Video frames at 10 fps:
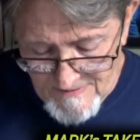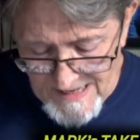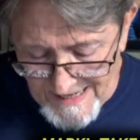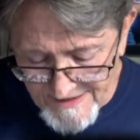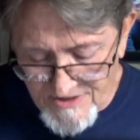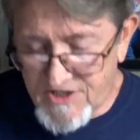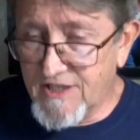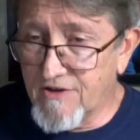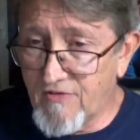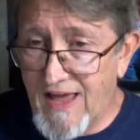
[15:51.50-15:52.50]
I
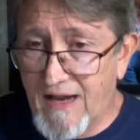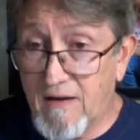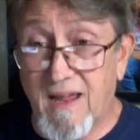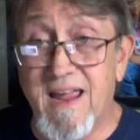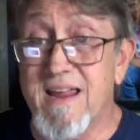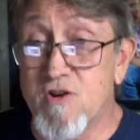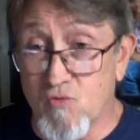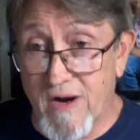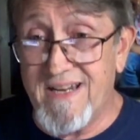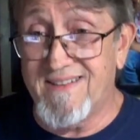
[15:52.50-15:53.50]
consider that a
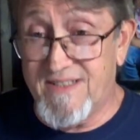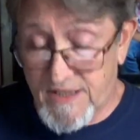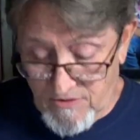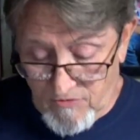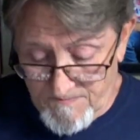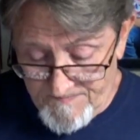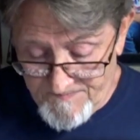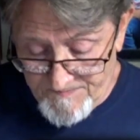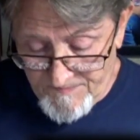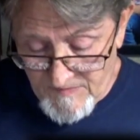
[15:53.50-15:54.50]
great deal,
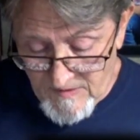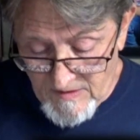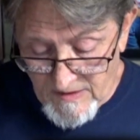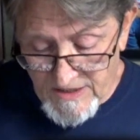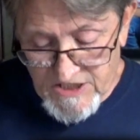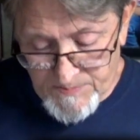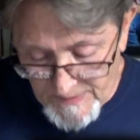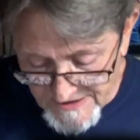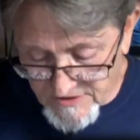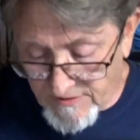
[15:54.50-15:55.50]

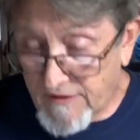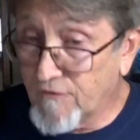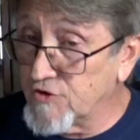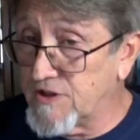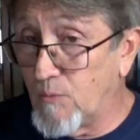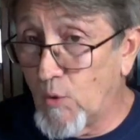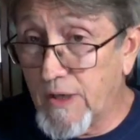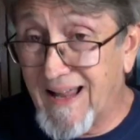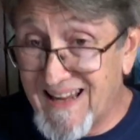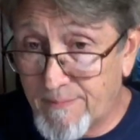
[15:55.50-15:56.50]
especially for someone
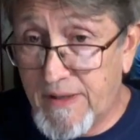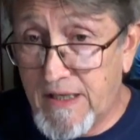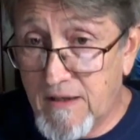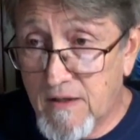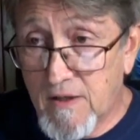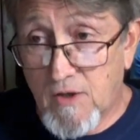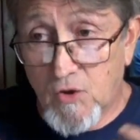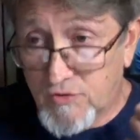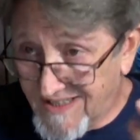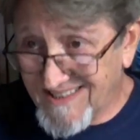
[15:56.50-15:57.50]
like me
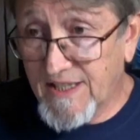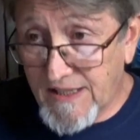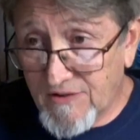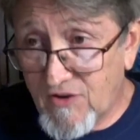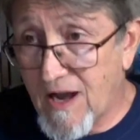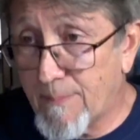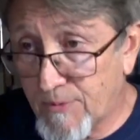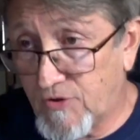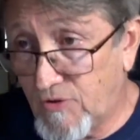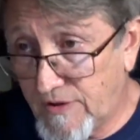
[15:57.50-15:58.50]
who doesn't get the
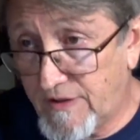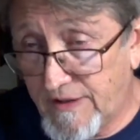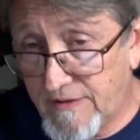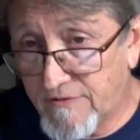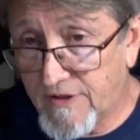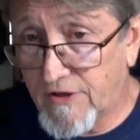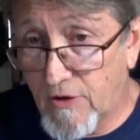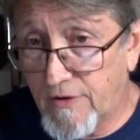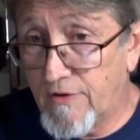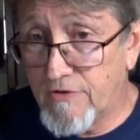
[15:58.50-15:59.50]
opportunity to go
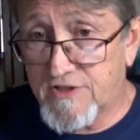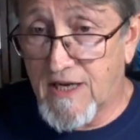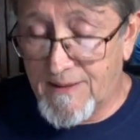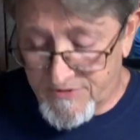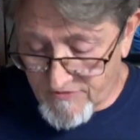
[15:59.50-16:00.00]
to those types